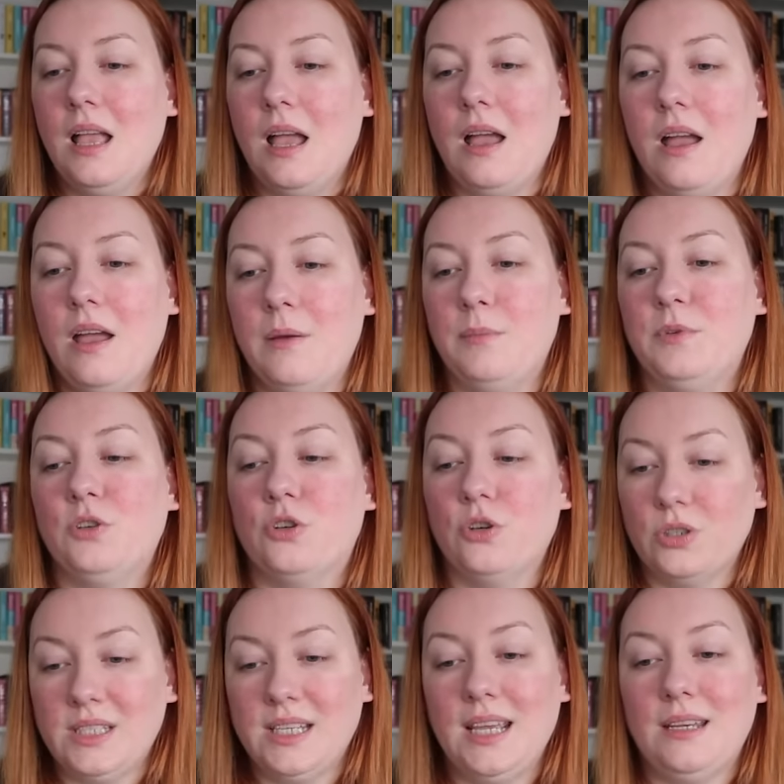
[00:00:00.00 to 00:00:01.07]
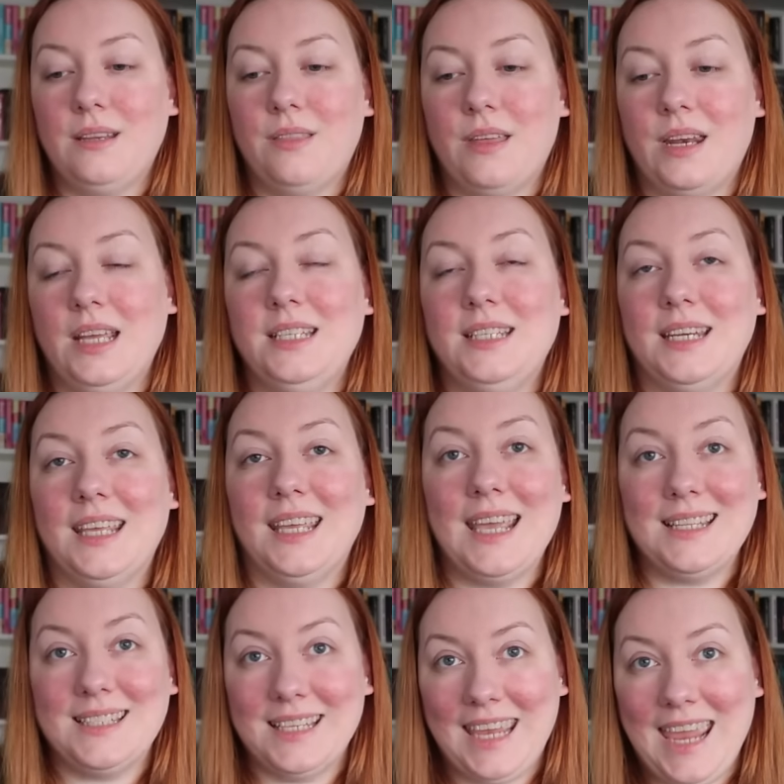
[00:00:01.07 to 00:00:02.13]
Um, gutted that I didn't
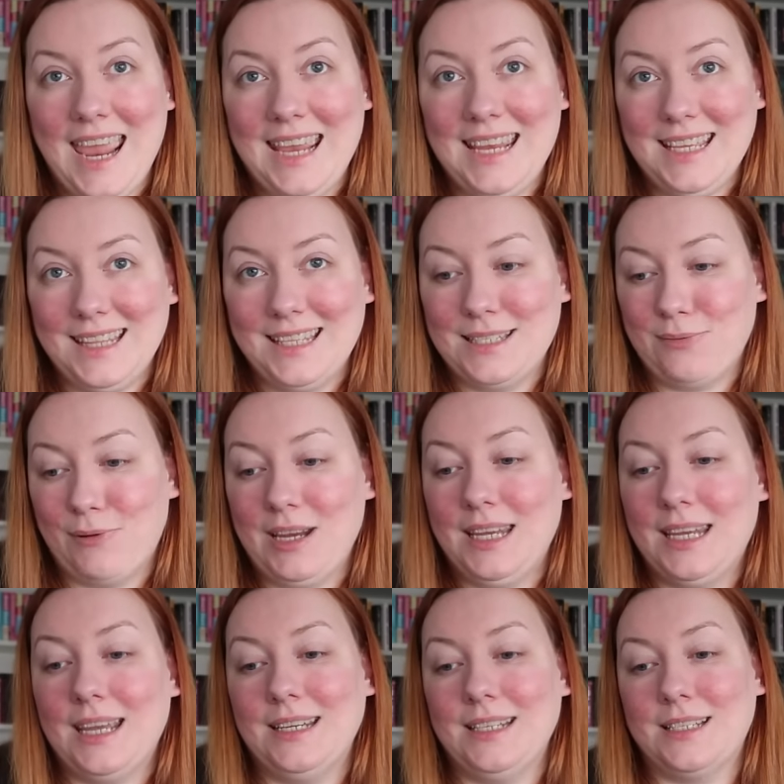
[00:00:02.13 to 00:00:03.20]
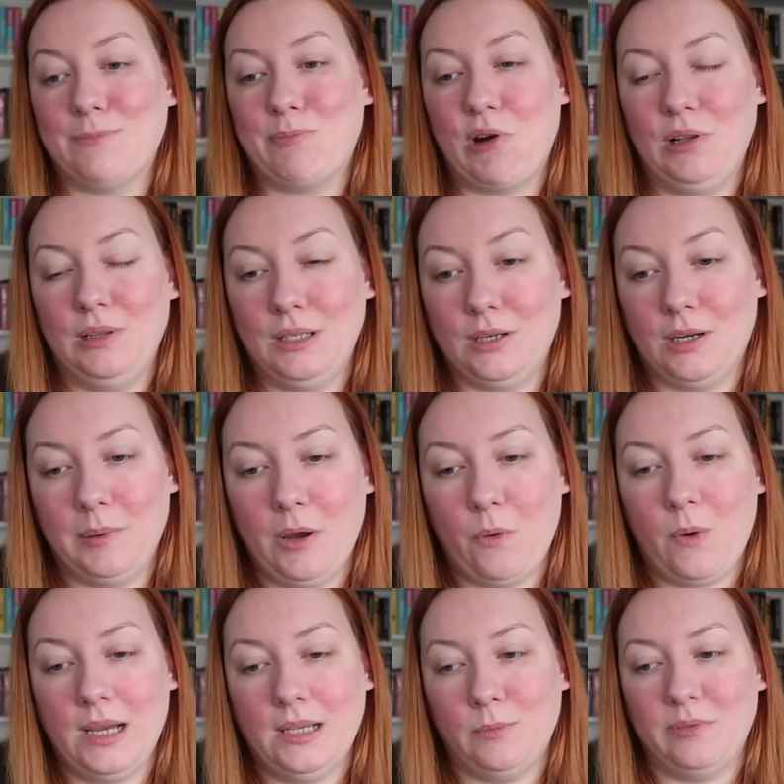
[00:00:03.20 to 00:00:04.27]
get to Kate this week and it's probably going to be a
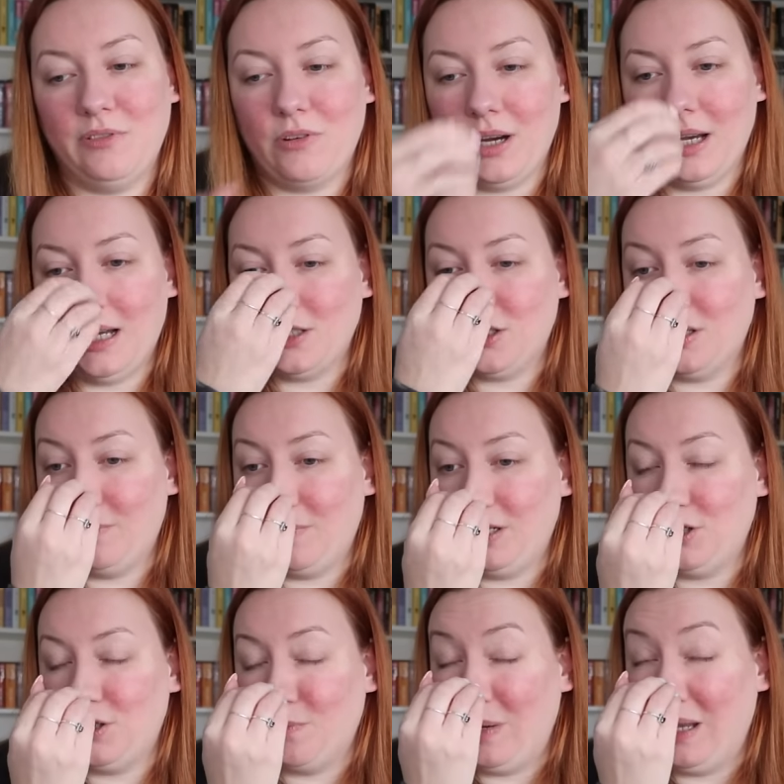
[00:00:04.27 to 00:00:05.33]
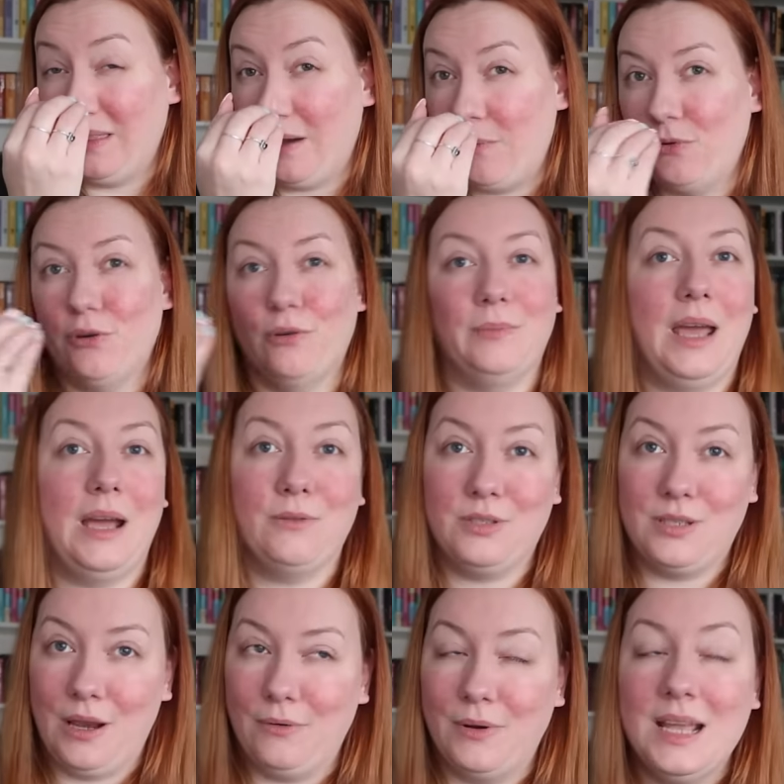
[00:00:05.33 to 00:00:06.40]
while before I actually manage to pick that one up now.
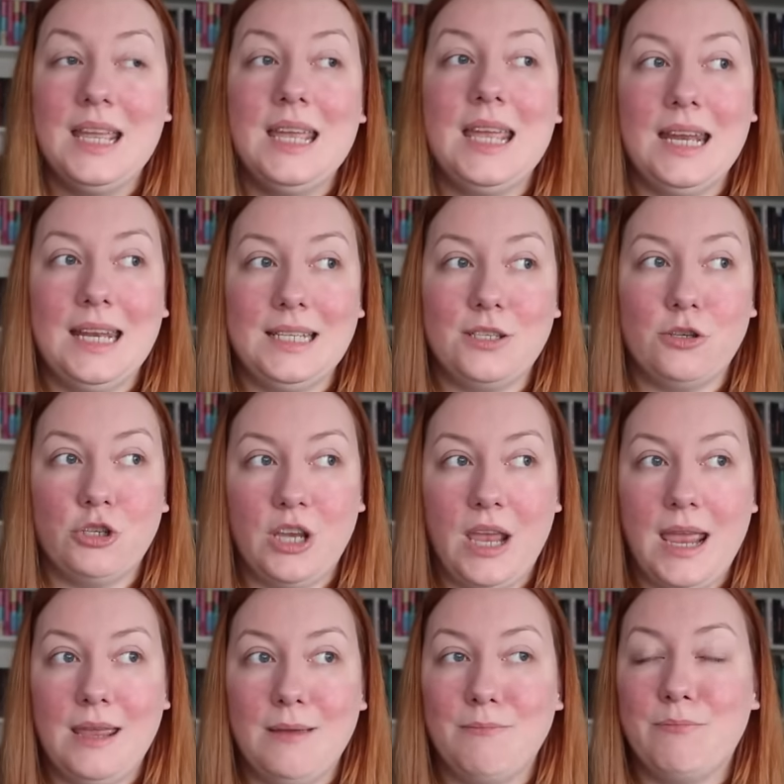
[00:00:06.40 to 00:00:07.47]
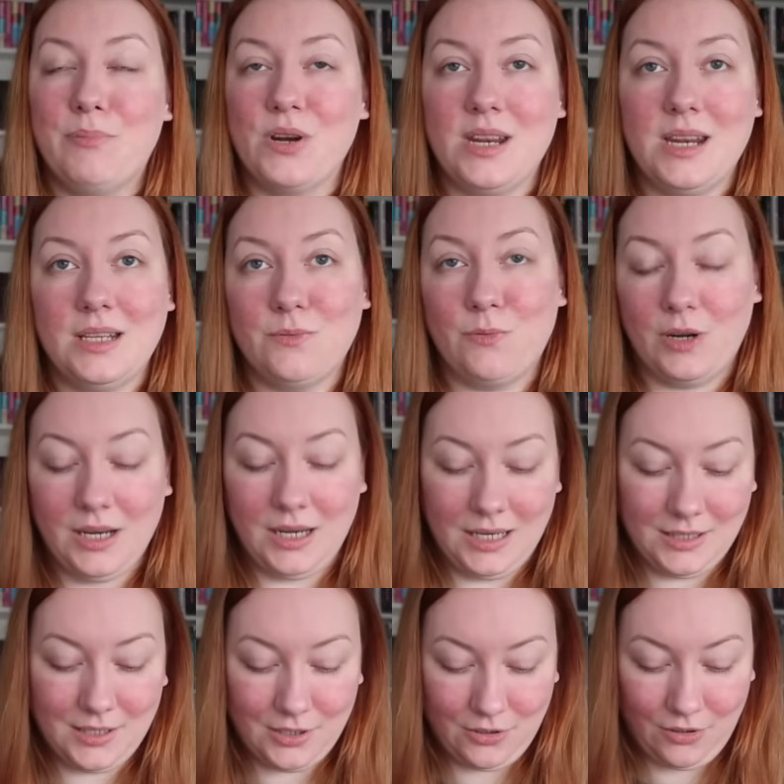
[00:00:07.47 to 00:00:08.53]
So it is a shame but it is what it
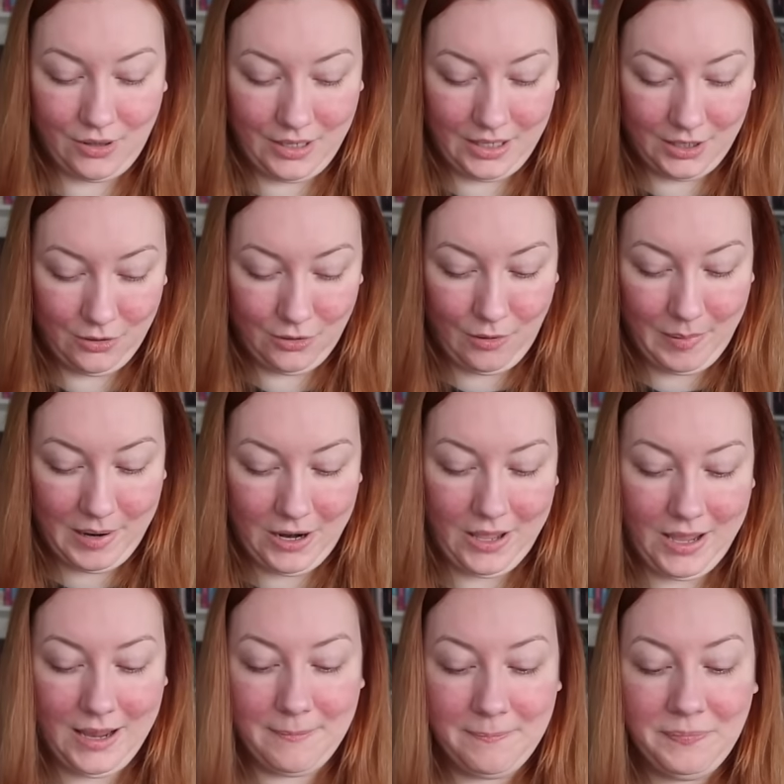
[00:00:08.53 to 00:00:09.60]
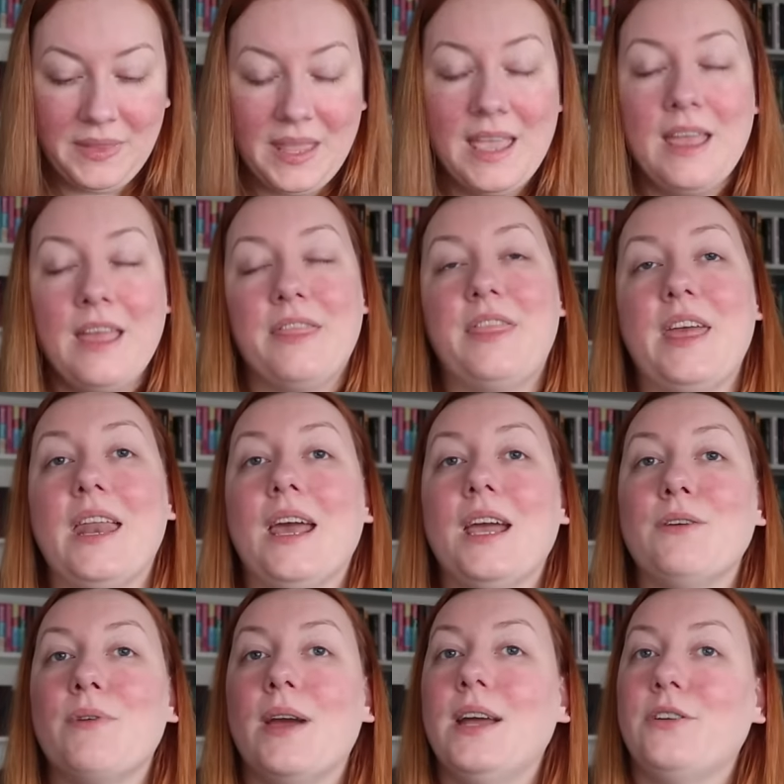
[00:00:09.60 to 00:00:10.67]
is, there's nothing I can do about it. Then
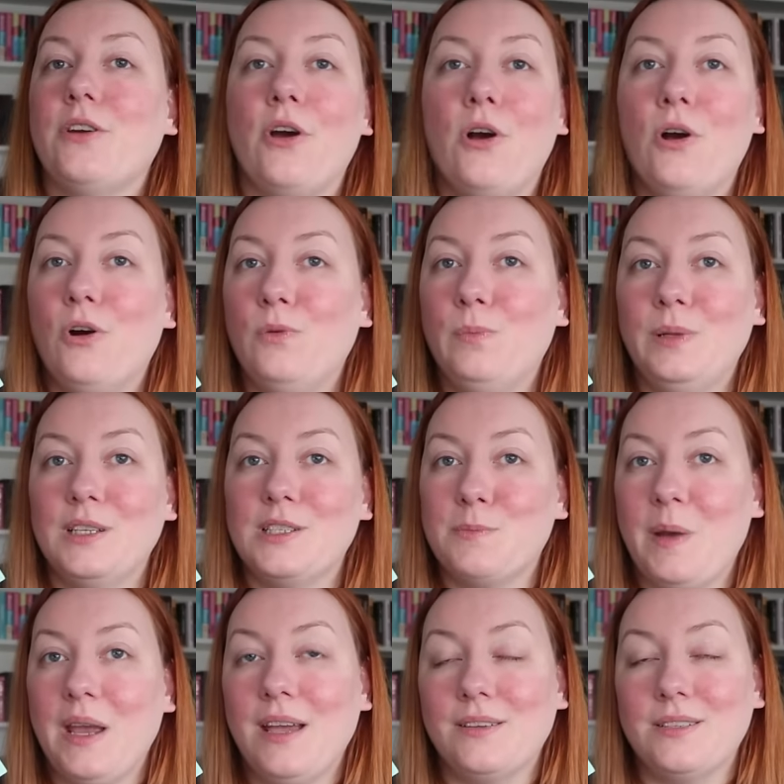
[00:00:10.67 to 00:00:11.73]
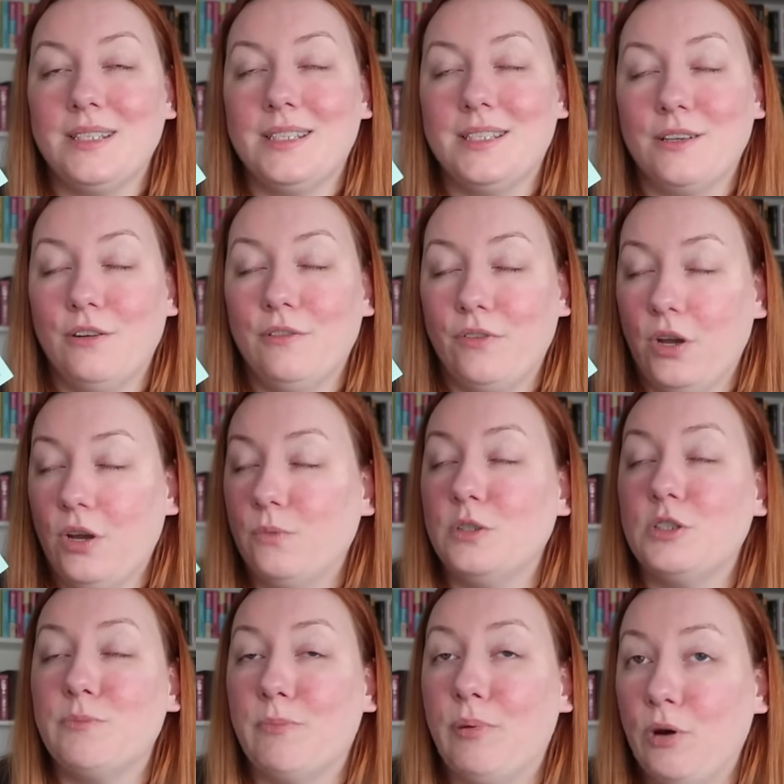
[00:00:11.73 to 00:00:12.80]
I read Hopeless by Elsie Silver,
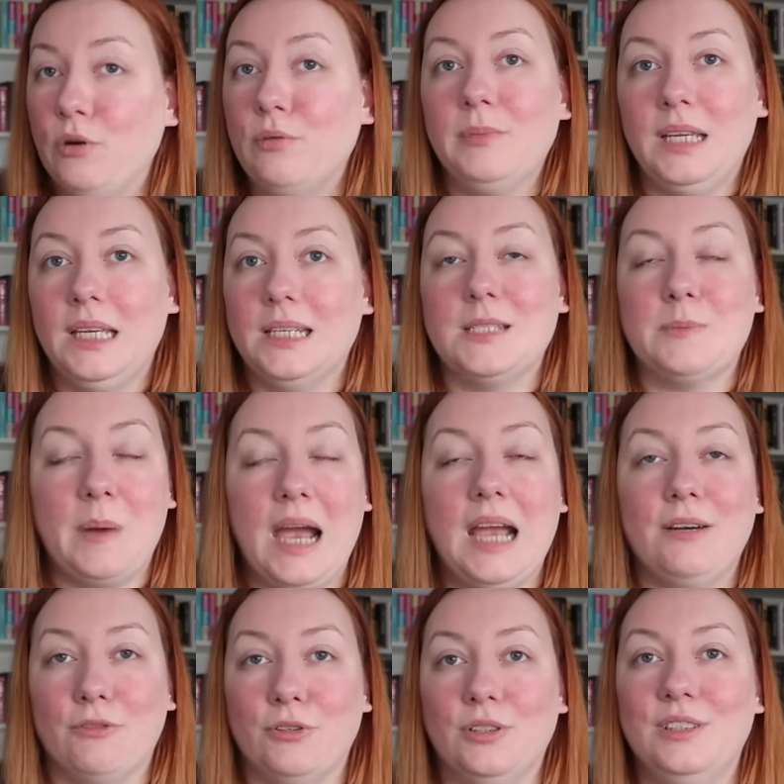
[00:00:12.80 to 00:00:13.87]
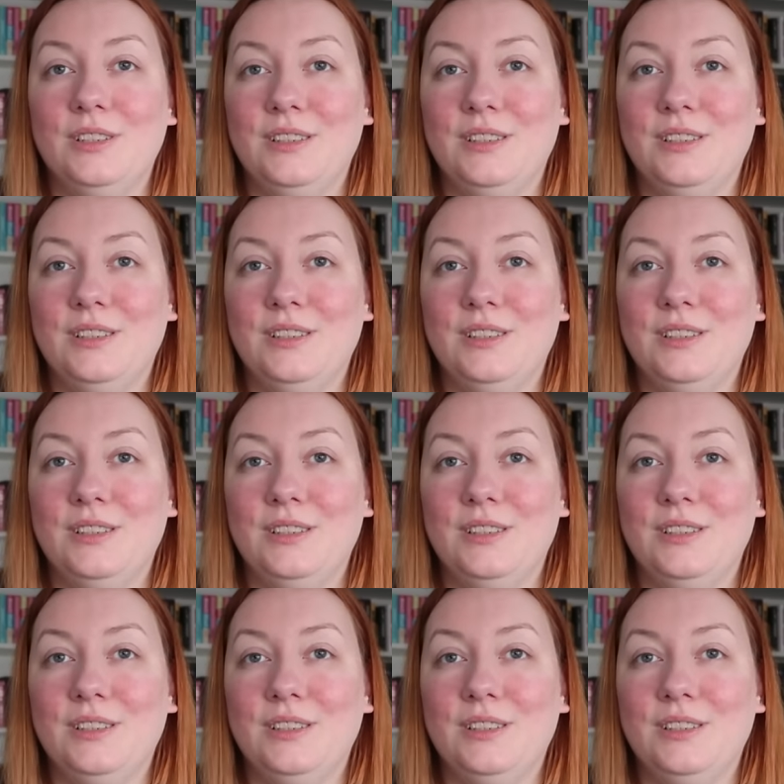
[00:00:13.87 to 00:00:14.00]
which put me in a spiral.